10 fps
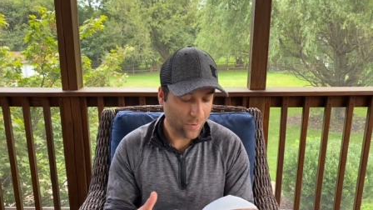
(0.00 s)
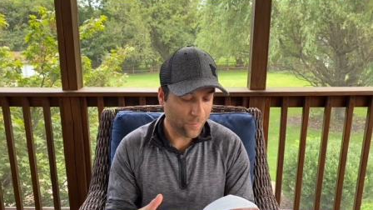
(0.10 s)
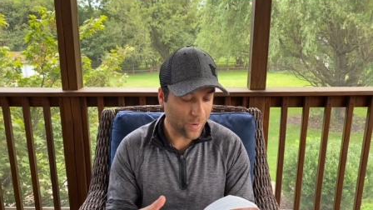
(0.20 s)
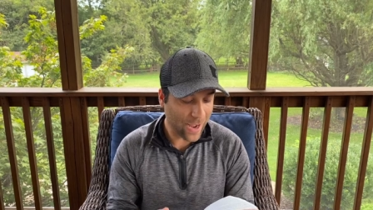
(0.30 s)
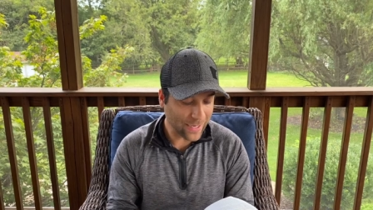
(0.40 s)

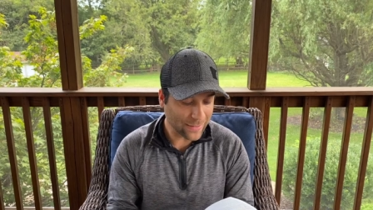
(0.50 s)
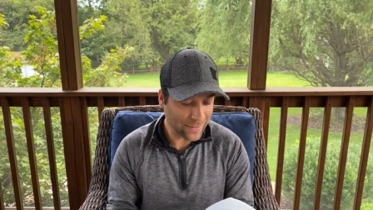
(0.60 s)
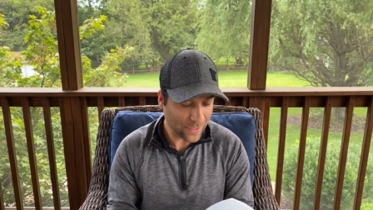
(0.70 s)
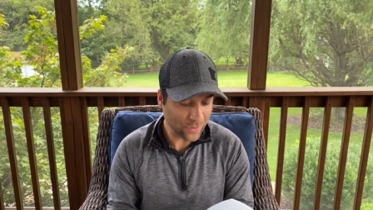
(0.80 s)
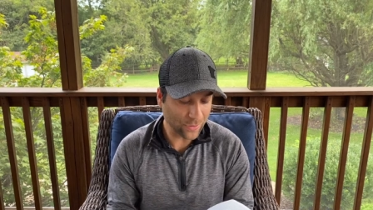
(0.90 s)
For I
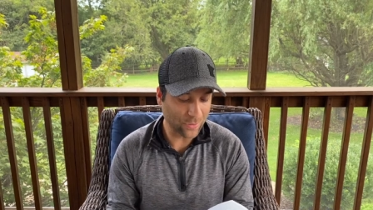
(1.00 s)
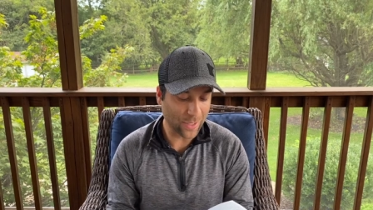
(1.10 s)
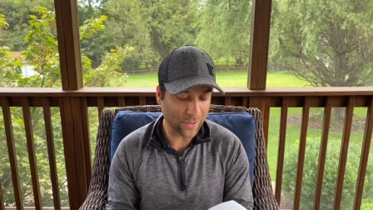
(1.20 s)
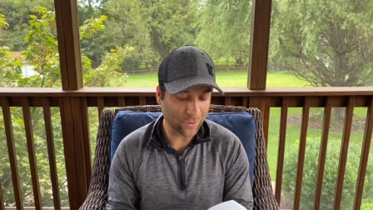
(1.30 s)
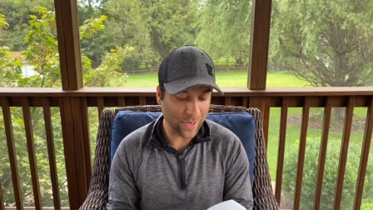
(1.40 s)
tell you
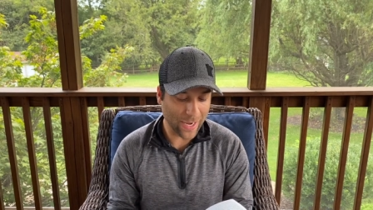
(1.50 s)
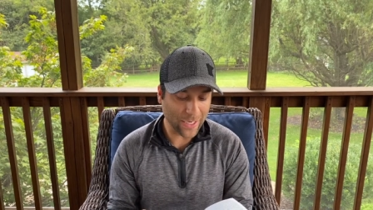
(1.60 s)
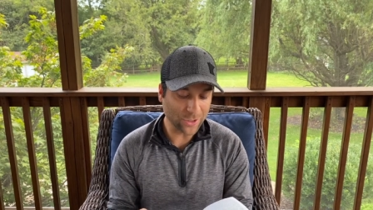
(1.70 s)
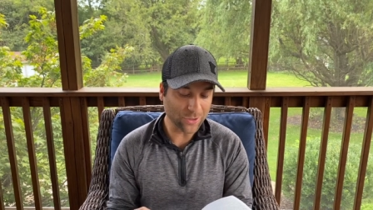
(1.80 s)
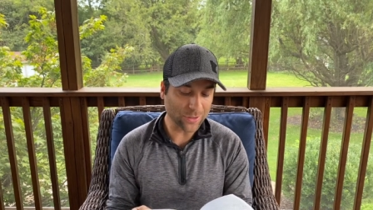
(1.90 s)
that their
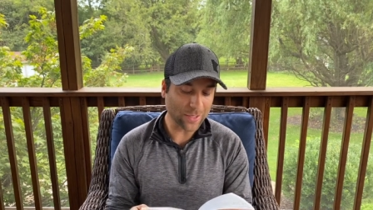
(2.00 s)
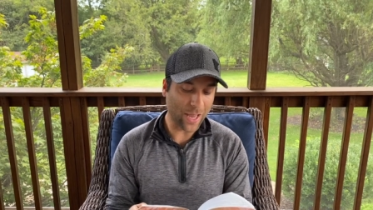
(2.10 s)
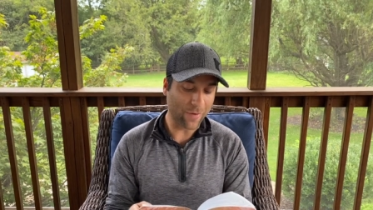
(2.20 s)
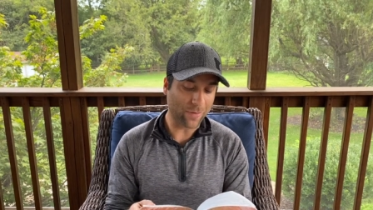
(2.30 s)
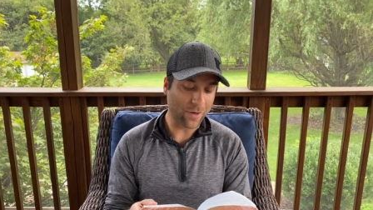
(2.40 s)
angels in
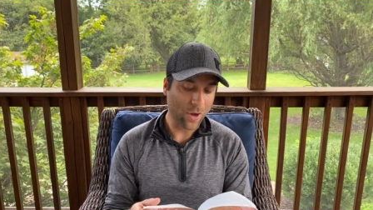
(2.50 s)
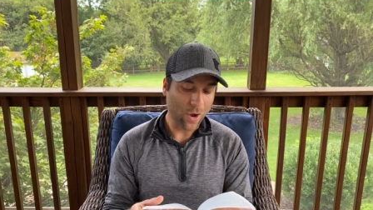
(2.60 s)
heaven